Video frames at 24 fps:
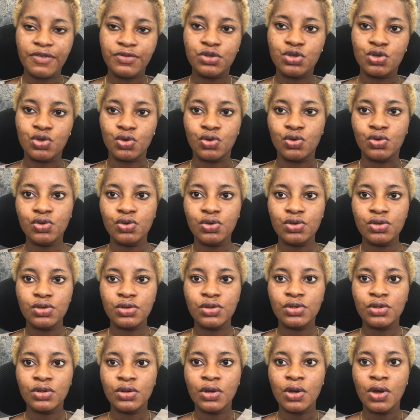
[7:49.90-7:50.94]

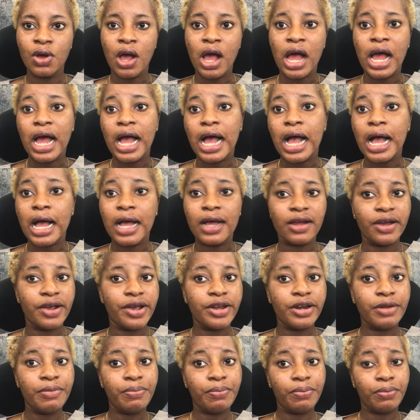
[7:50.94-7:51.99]
tools,
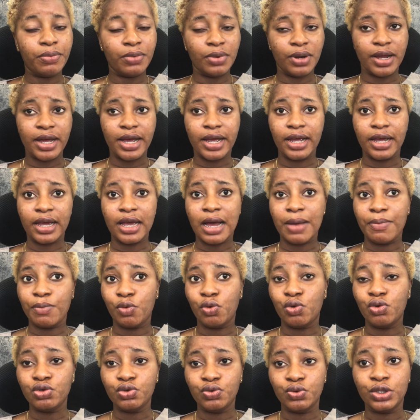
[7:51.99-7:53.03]
I'm
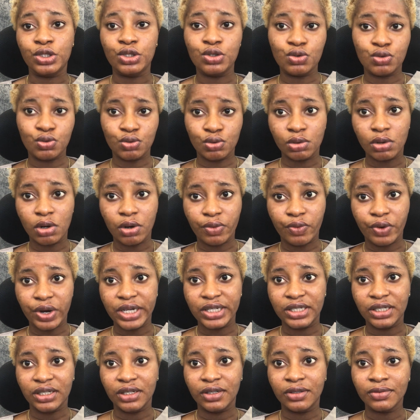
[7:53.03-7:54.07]
good with 2
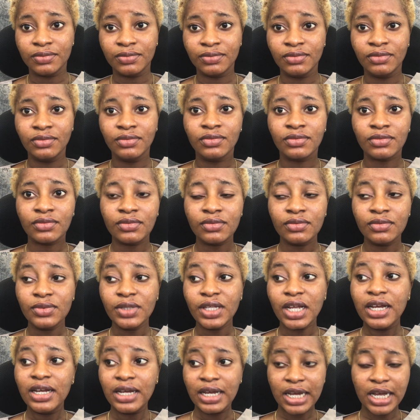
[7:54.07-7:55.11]
already.
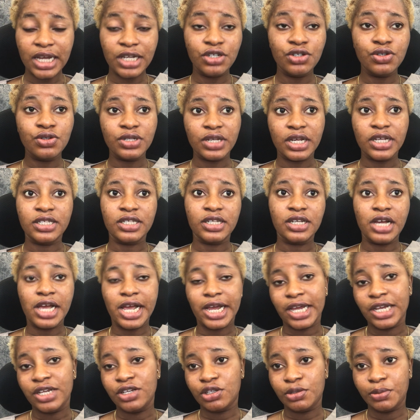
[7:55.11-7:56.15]
I can use Excel, I
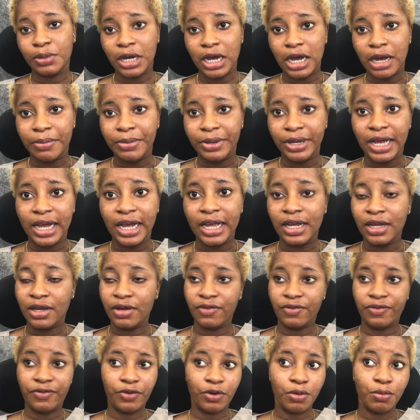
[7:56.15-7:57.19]
can use Power BI.
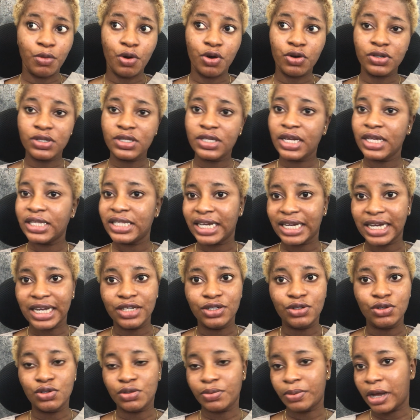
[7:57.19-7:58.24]
From onset, I can
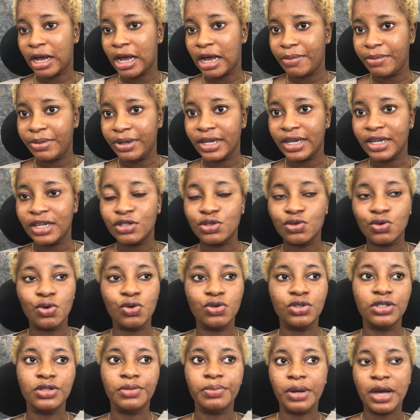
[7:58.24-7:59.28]
use Power BI. So
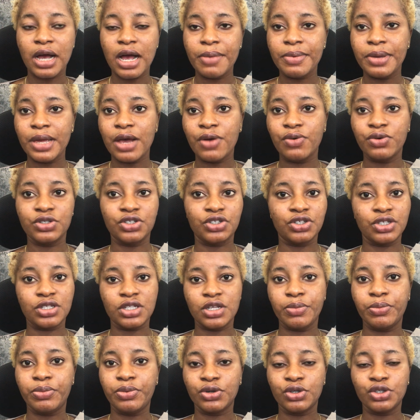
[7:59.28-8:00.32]
the Power BI was just a
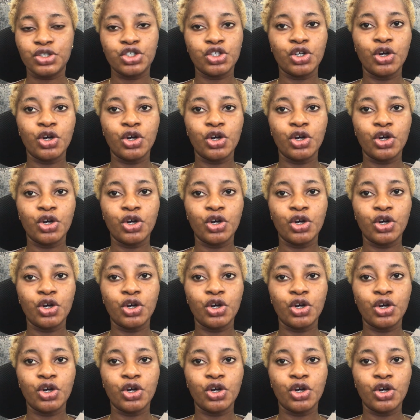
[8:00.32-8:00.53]
brush